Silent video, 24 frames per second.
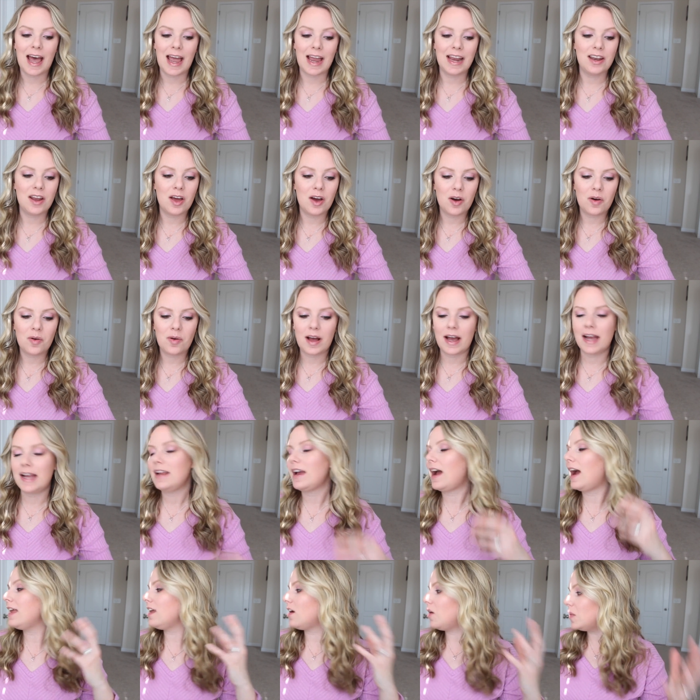I know
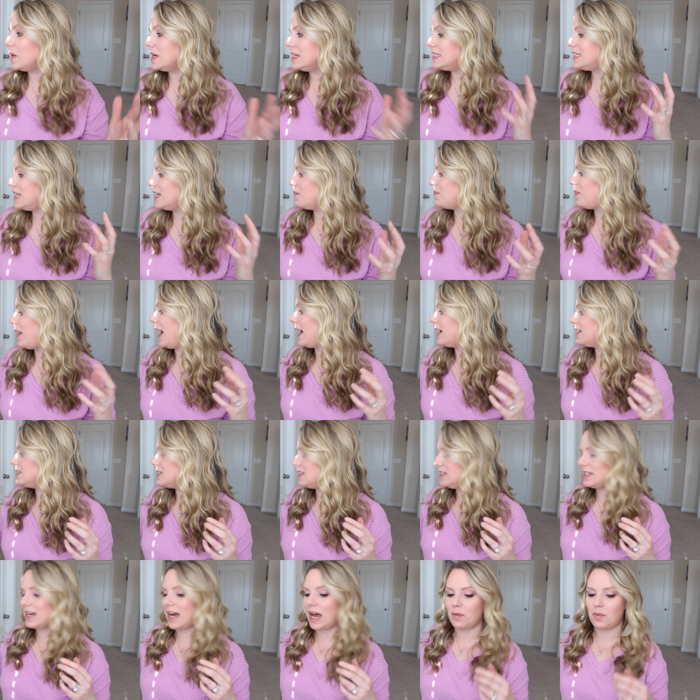I, I always think back to
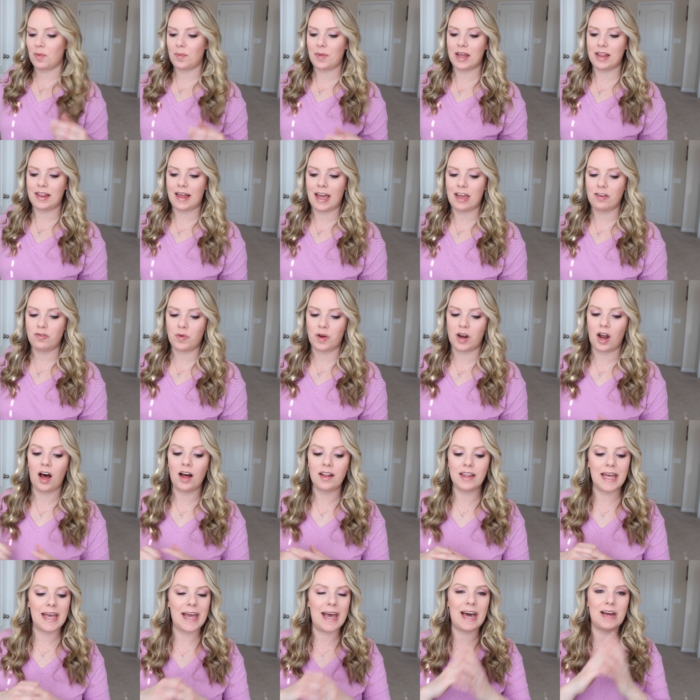the time in my life when
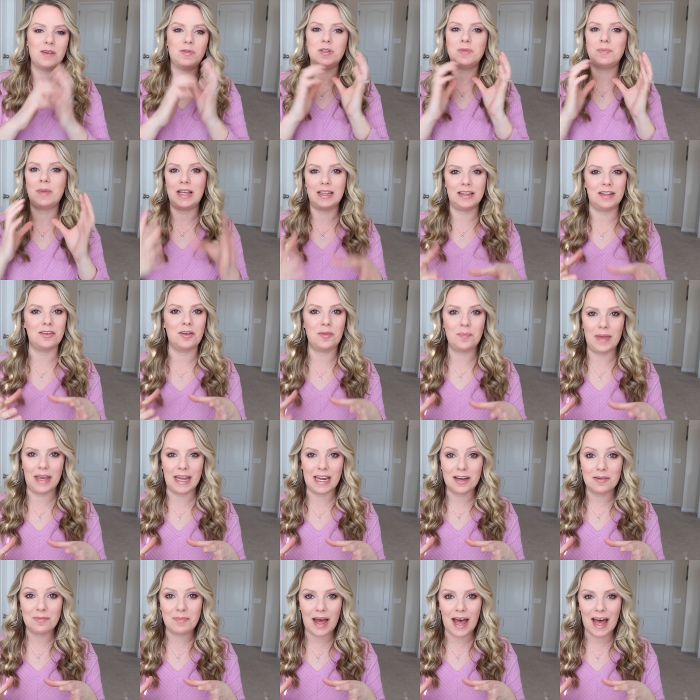all I had was my little
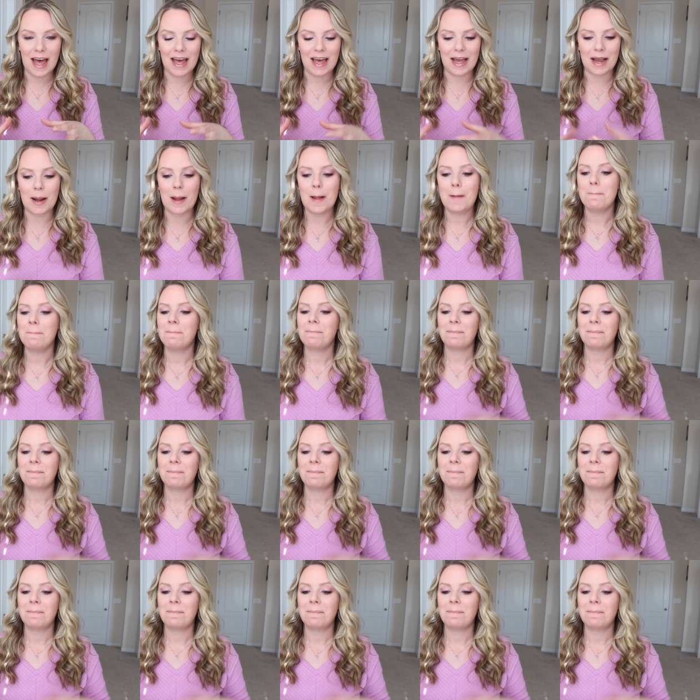makeup bag